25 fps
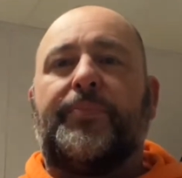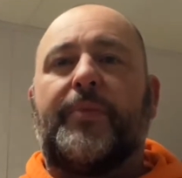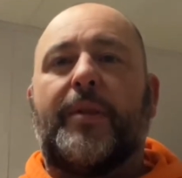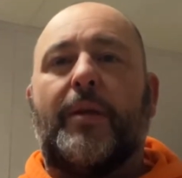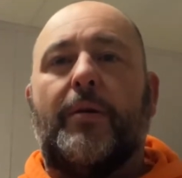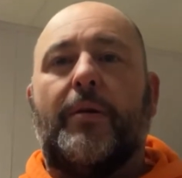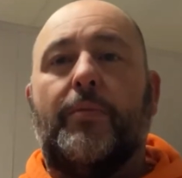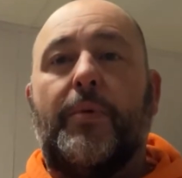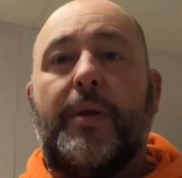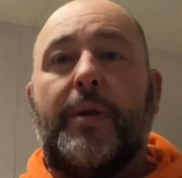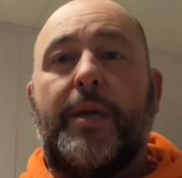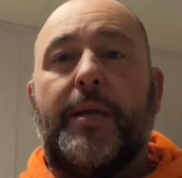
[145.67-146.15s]

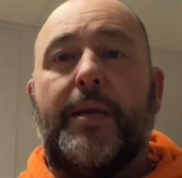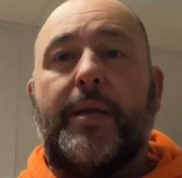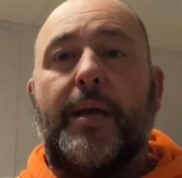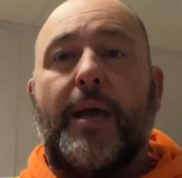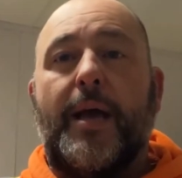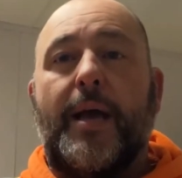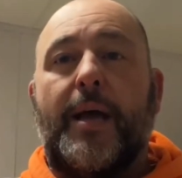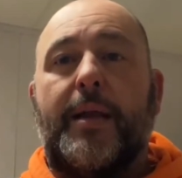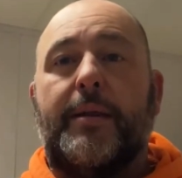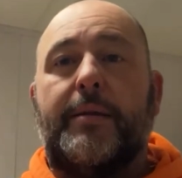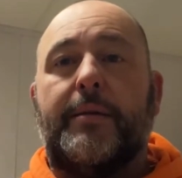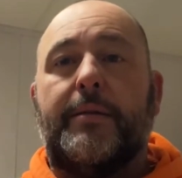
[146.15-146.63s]
we
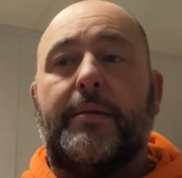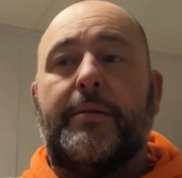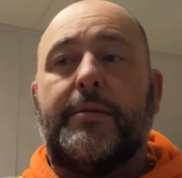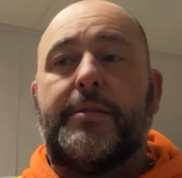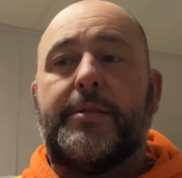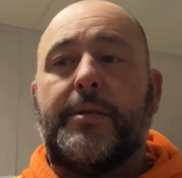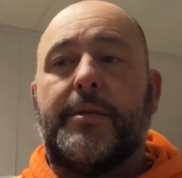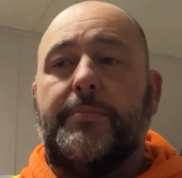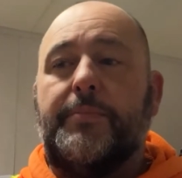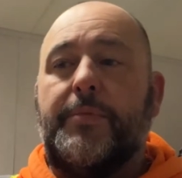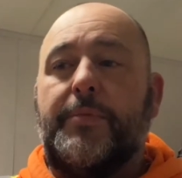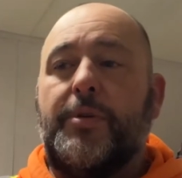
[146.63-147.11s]
got
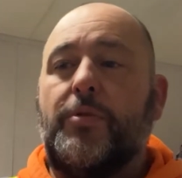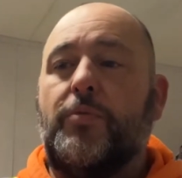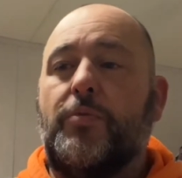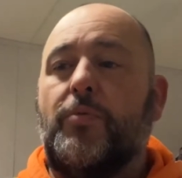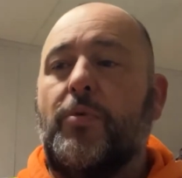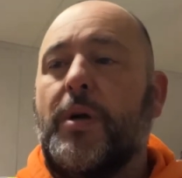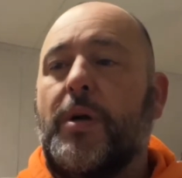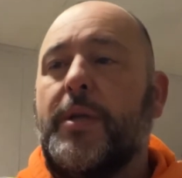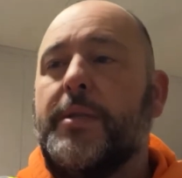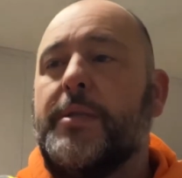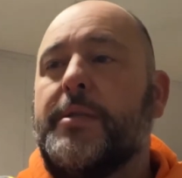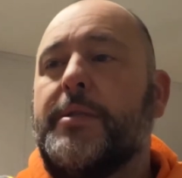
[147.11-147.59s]
some new
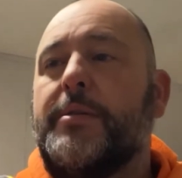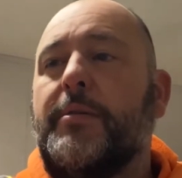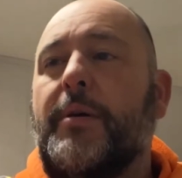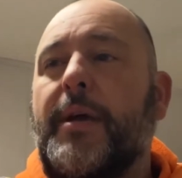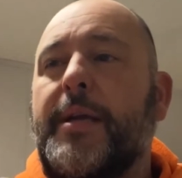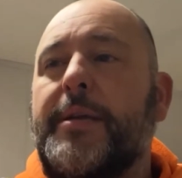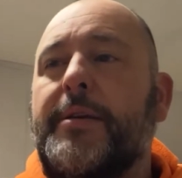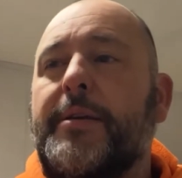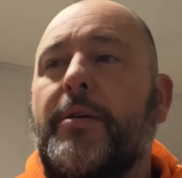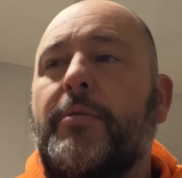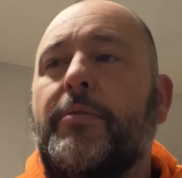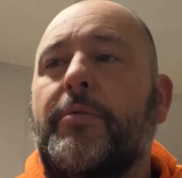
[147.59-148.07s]
ones, so
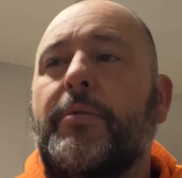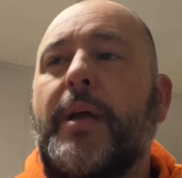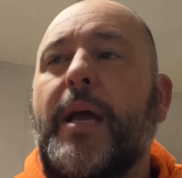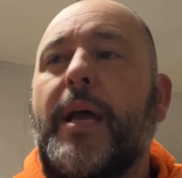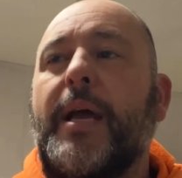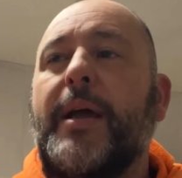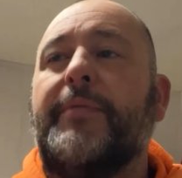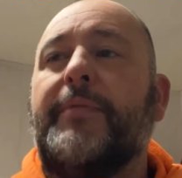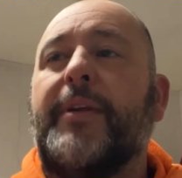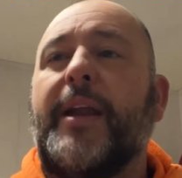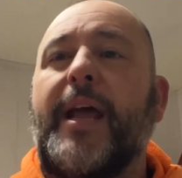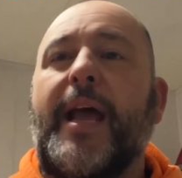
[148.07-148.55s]
I
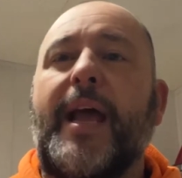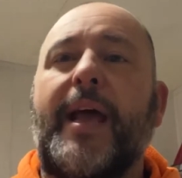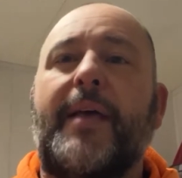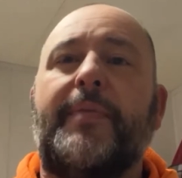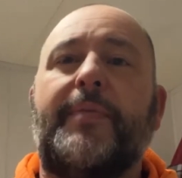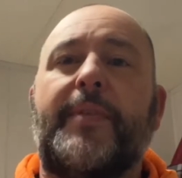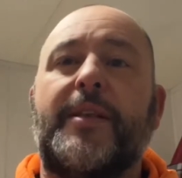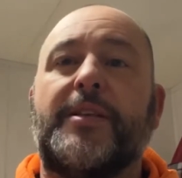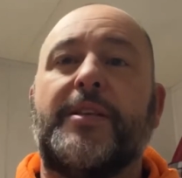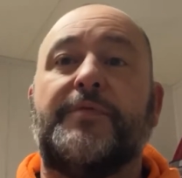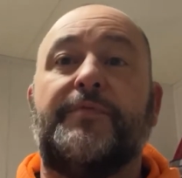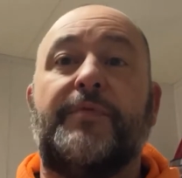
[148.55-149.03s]
haven't
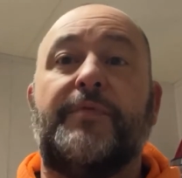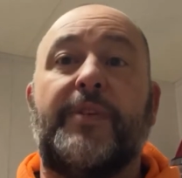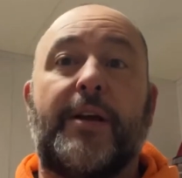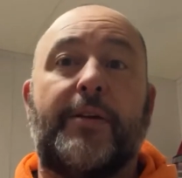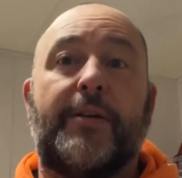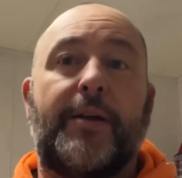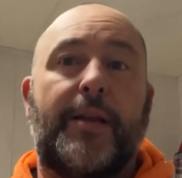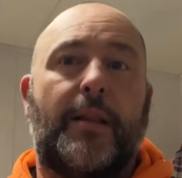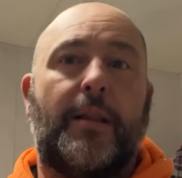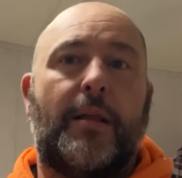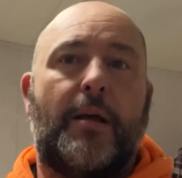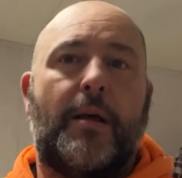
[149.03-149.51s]
had this
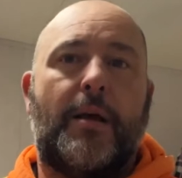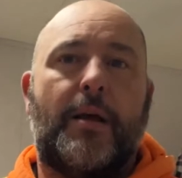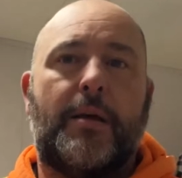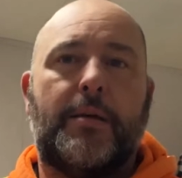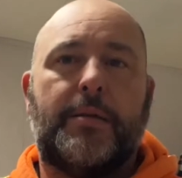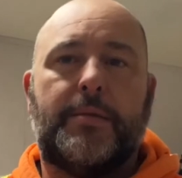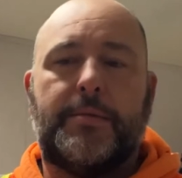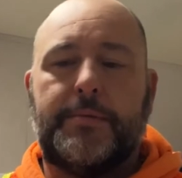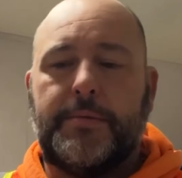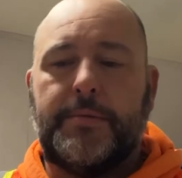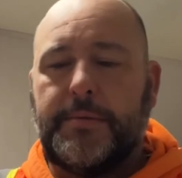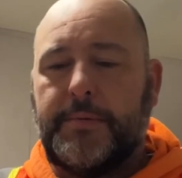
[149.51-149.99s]
very long,